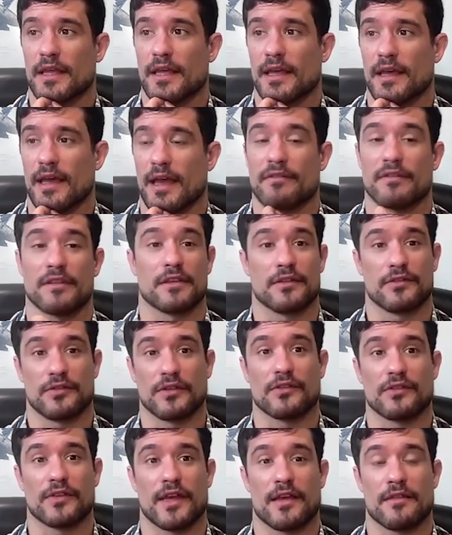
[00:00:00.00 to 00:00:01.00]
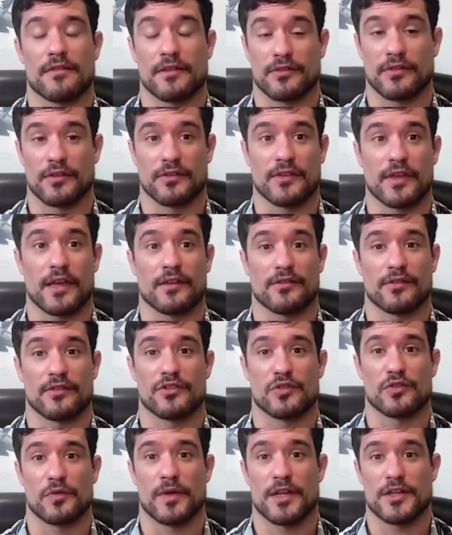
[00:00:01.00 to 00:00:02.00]
having this exact
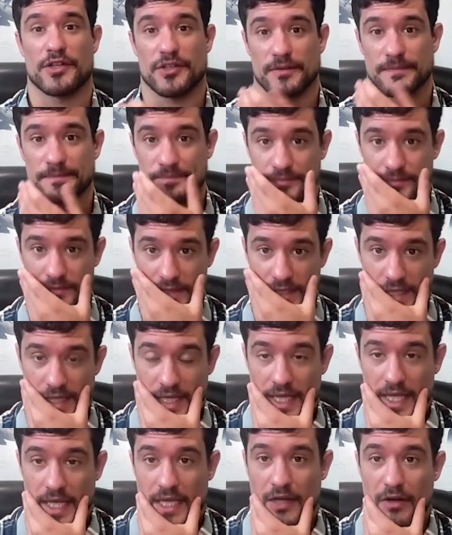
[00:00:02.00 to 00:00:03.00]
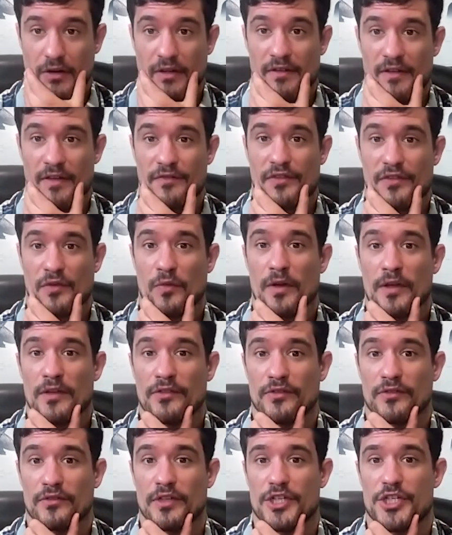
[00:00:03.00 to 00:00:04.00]
situation. If there
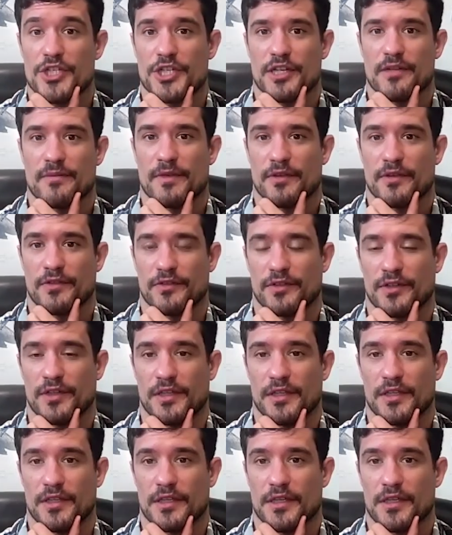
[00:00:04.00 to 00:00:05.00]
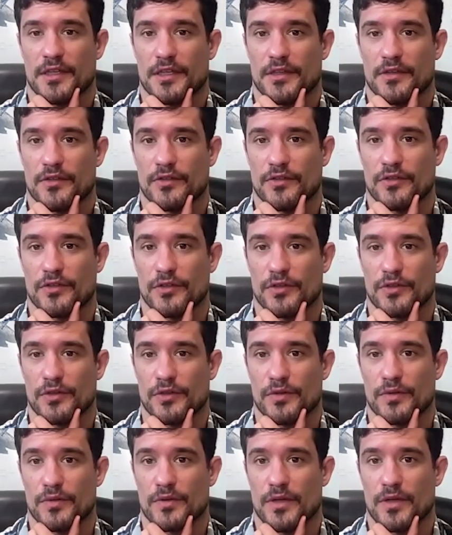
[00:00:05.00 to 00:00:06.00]
was legitimacy
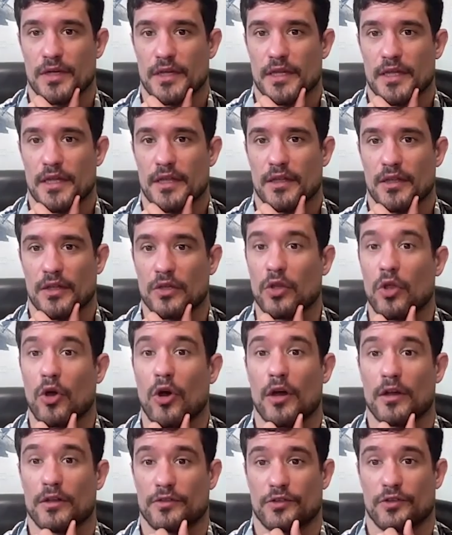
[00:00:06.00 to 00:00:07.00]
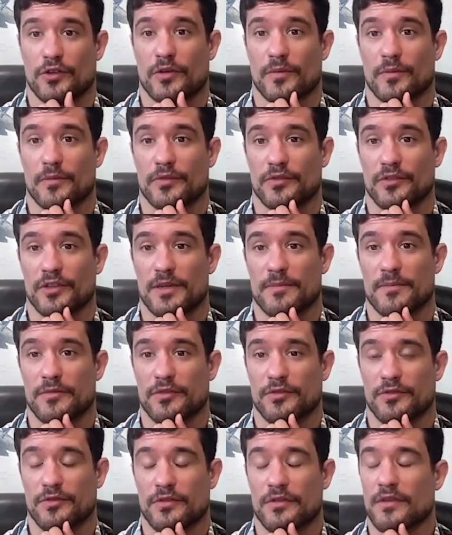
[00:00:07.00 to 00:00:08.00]
to long-term sleep,
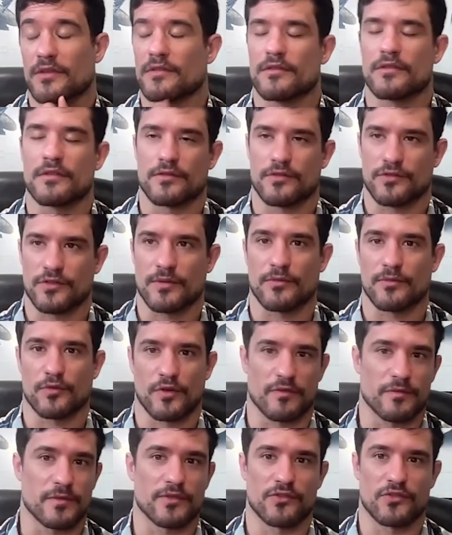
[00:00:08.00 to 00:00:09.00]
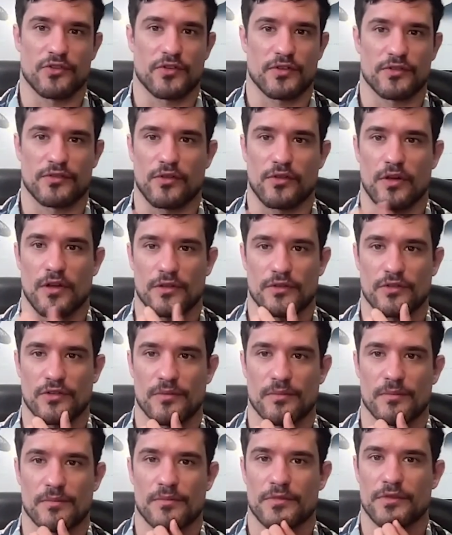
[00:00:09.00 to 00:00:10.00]
some sort of mysterious
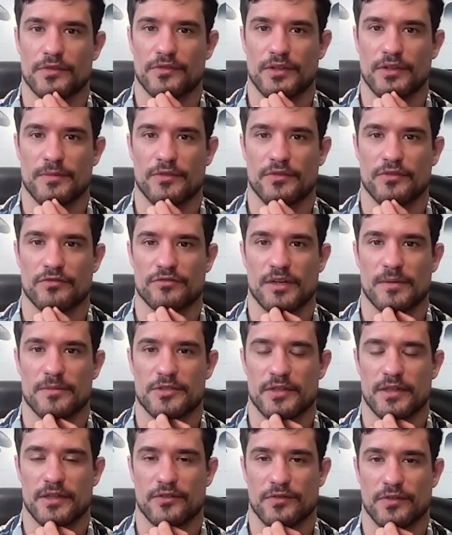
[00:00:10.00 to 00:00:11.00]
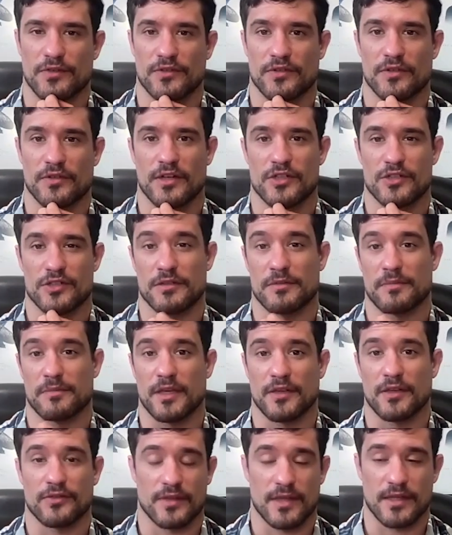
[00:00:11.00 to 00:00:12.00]
long-term sleep disruption that's physiologically
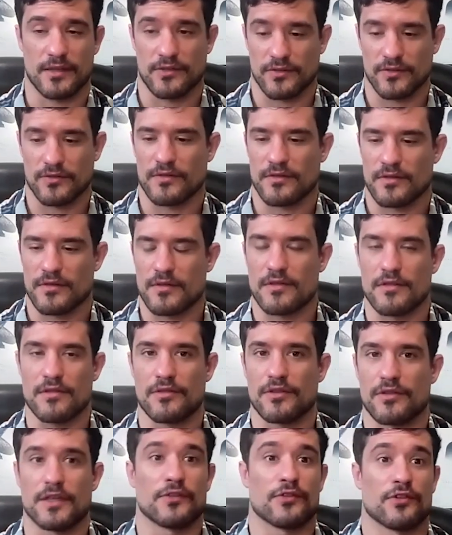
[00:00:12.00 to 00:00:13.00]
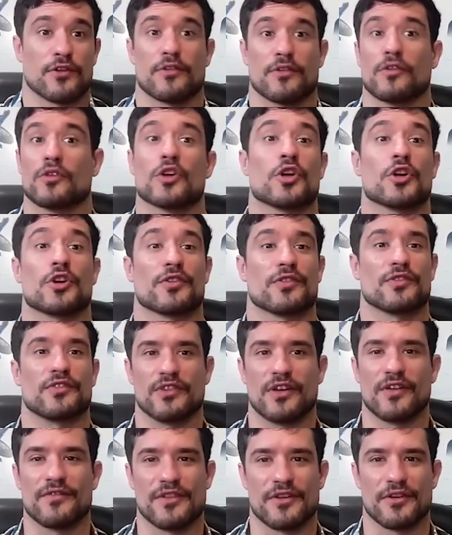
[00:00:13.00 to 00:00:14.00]
based, and that's the eternal curse
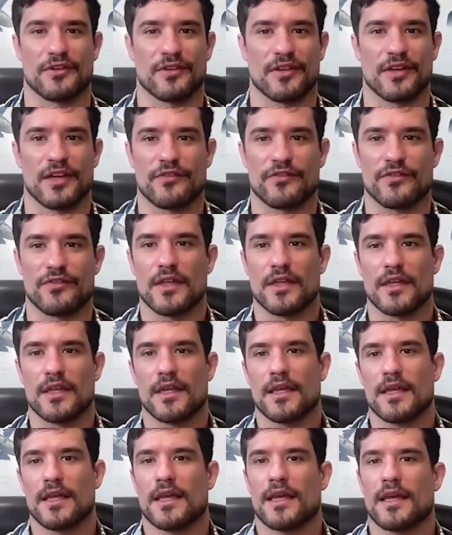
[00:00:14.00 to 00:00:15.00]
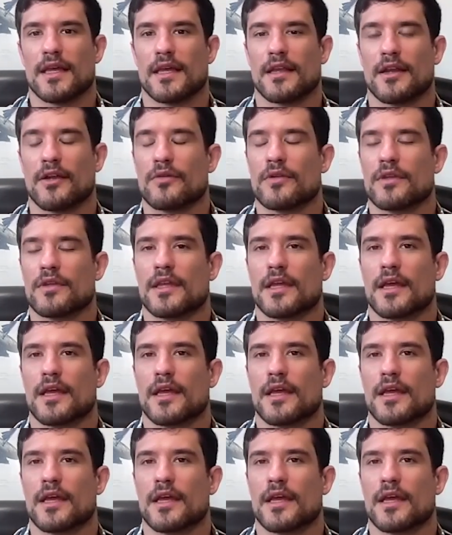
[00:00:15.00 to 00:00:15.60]
of their life. You know,